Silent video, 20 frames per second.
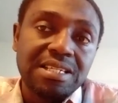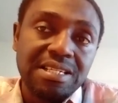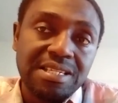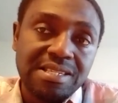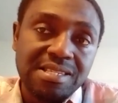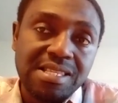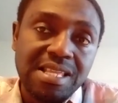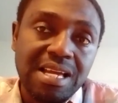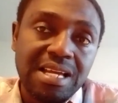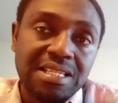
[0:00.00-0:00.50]

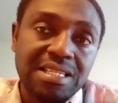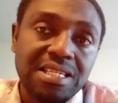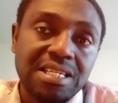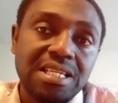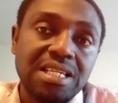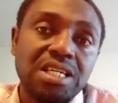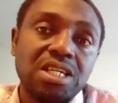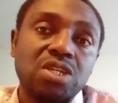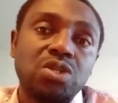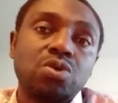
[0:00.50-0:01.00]
is that
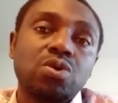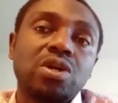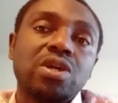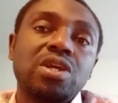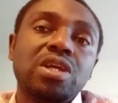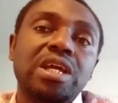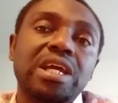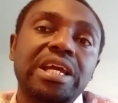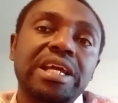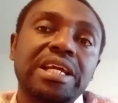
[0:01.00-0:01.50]

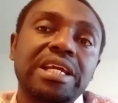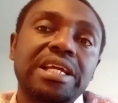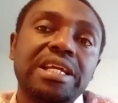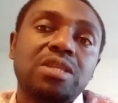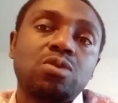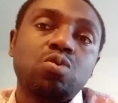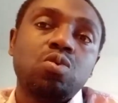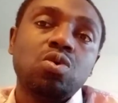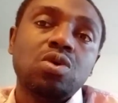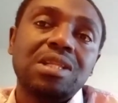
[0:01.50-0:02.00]

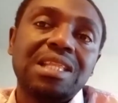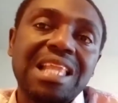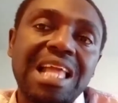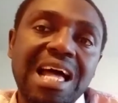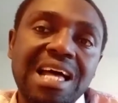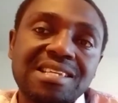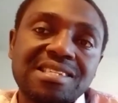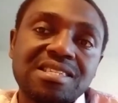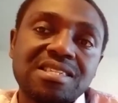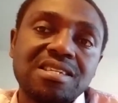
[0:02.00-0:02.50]
it will
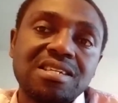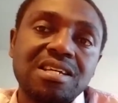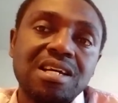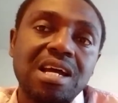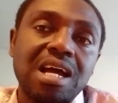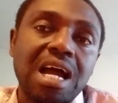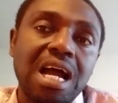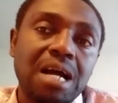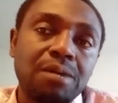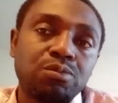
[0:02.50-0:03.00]
last
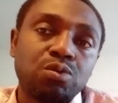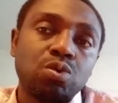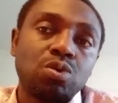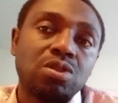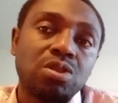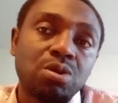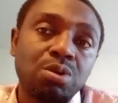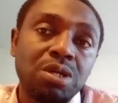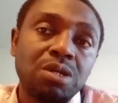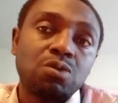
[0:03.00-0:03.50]
up to
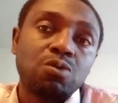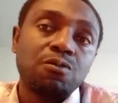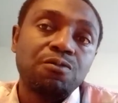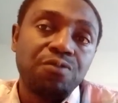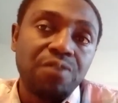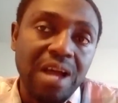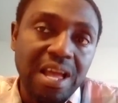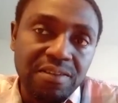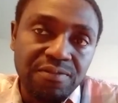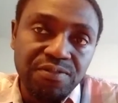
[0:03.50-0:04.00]
3 to
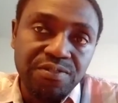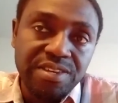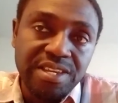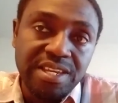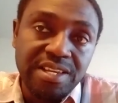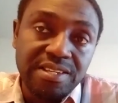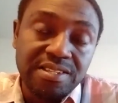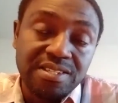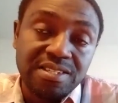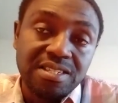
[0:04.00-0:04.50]
5
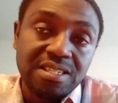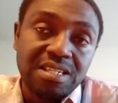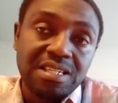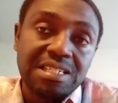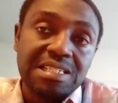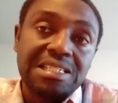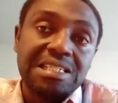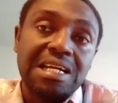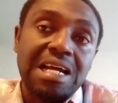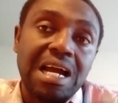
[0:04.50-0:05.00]
years.
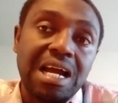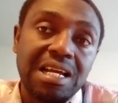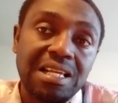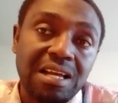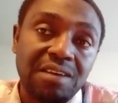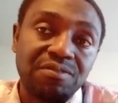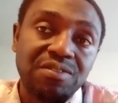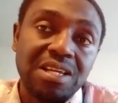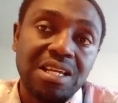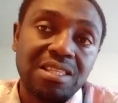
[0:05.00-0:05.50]

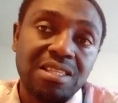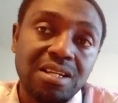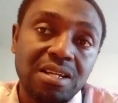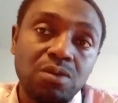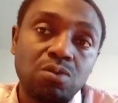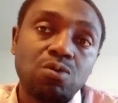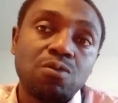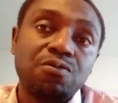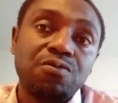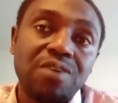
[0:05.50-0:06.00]
After
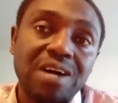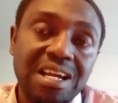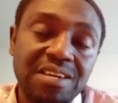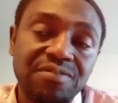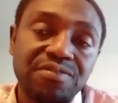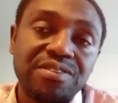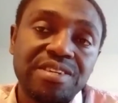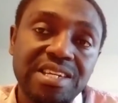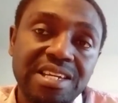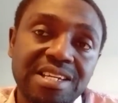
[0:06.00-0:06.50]
3 to
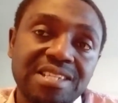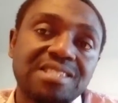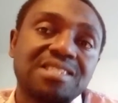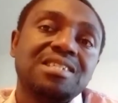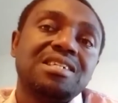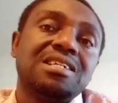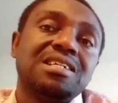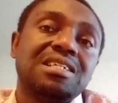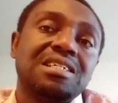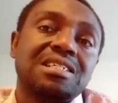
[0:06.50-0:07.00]
5 years,
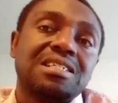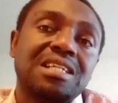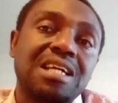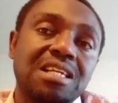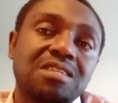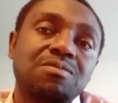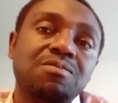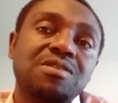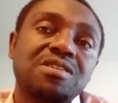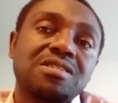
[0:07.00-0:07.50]

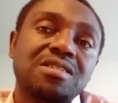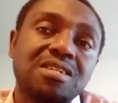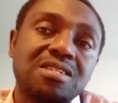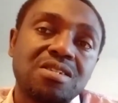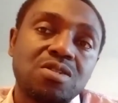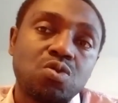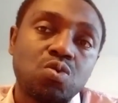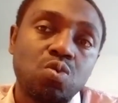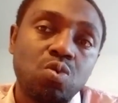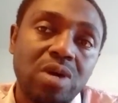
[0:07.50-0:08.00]
that means this
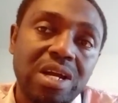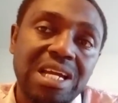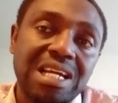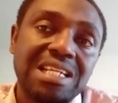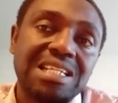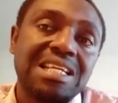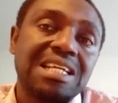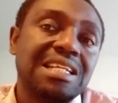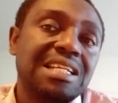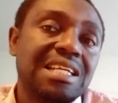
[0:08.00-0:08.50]
is where
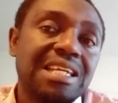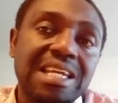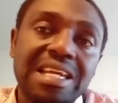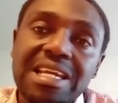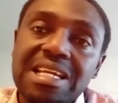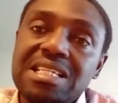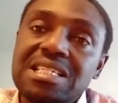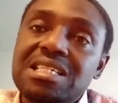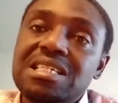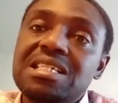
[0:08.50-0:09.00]
the
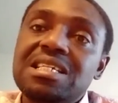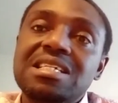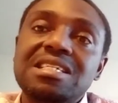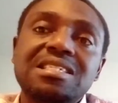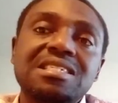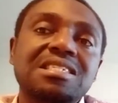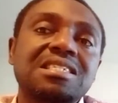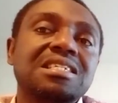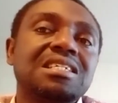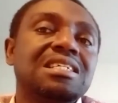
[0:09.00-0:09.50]

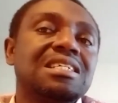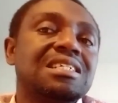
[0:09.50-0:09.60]
leakages,